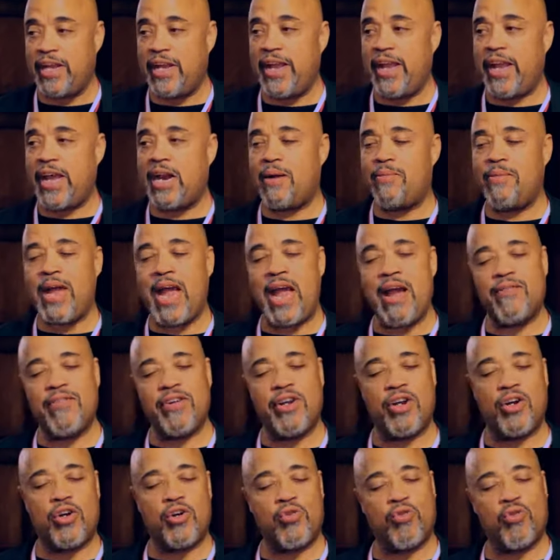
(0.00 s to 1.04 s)
and I'm
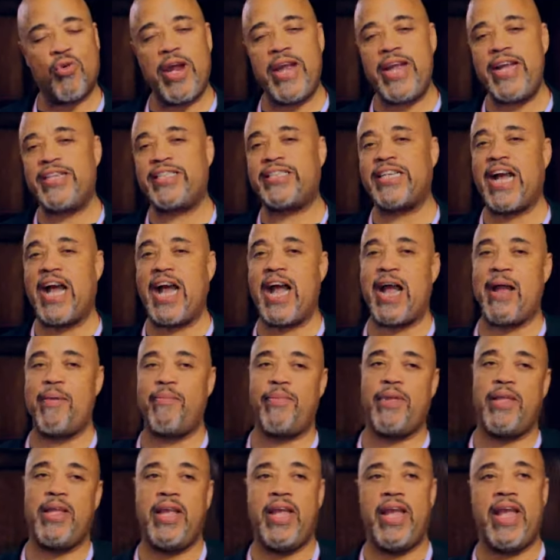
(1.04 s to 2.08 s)
having a great
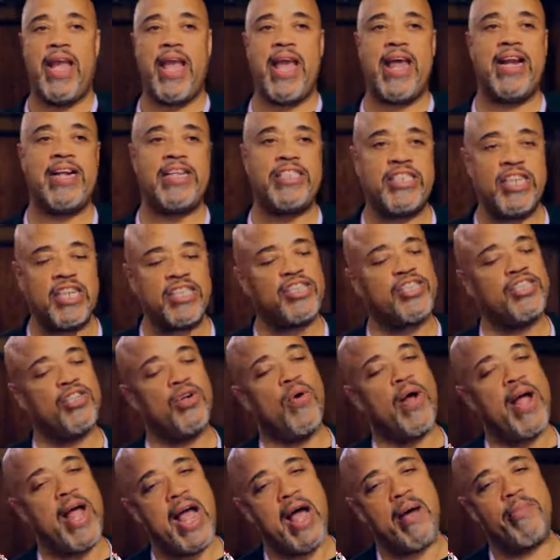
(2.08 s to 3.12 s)
time. And it just so
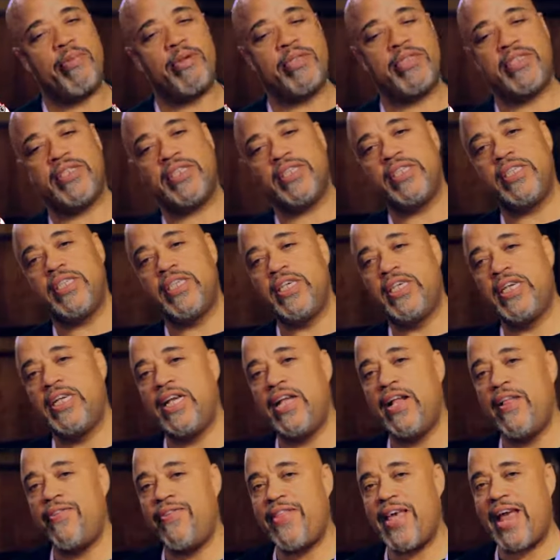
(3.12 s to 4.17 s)
happened
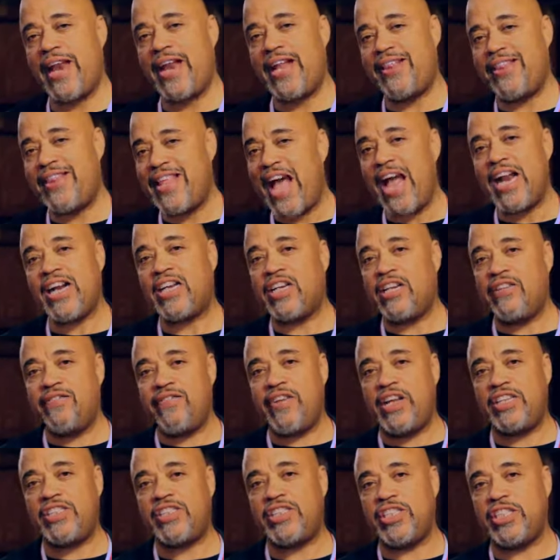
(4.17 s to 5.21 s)
that at that
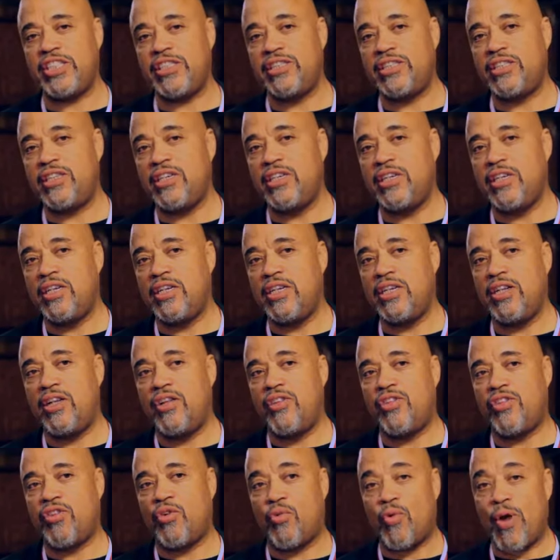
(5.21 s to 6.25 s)
convention,
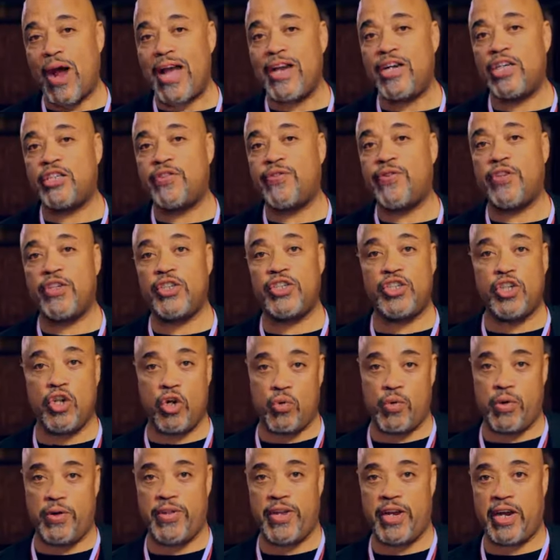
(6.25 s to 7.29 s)
the writers for the show
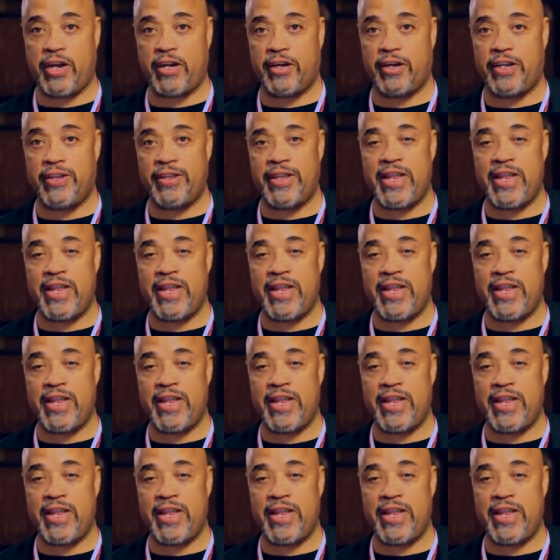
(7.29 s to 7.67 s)
were there, and